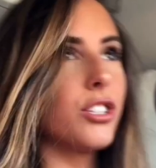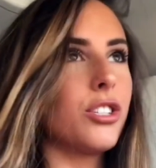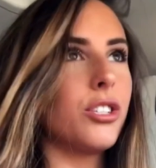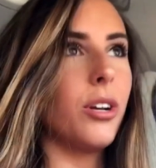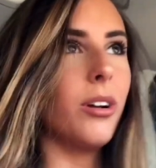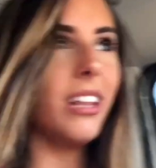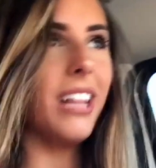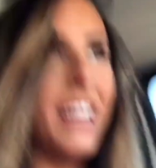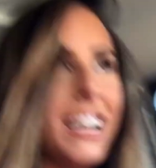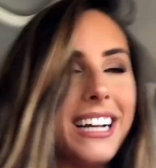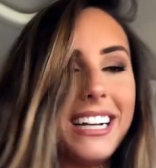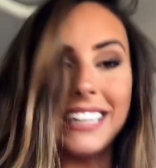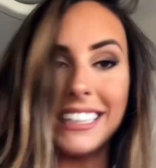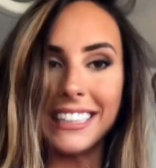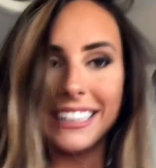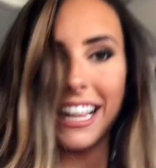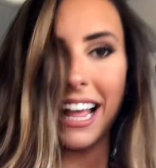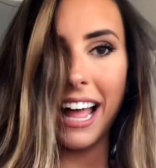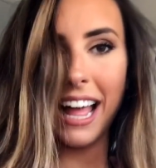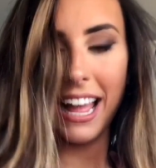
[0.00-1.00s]
So glad I
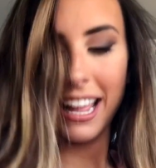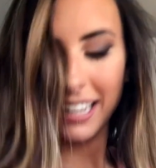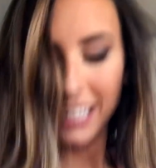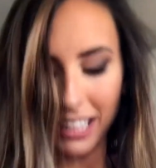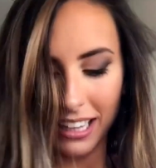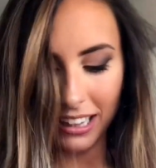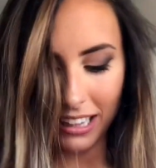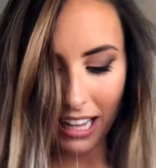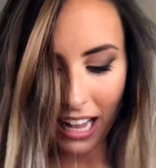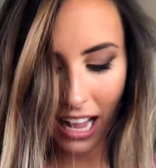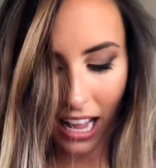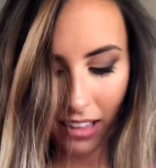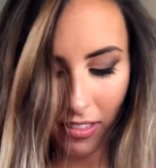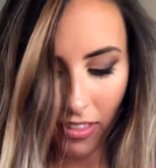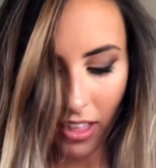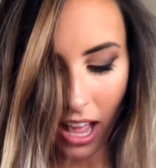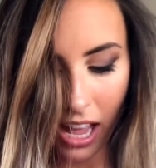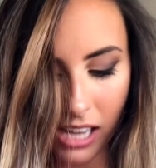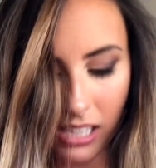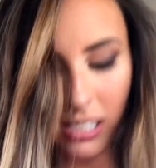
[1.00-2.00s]
got that. Glad
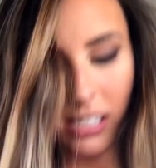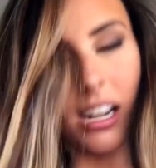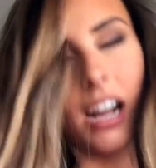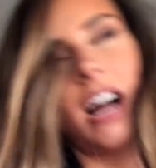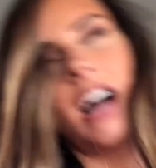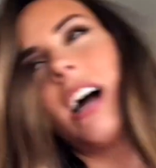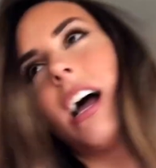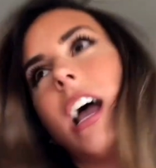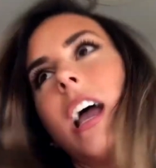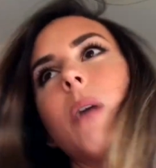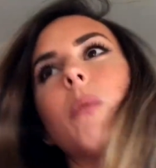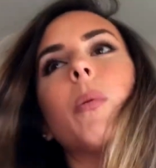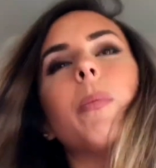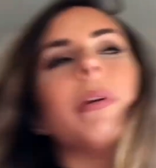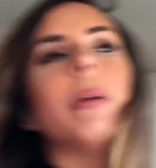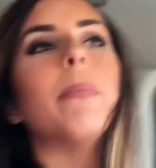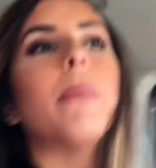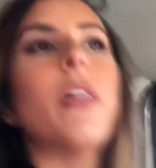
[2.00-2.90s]
that I will be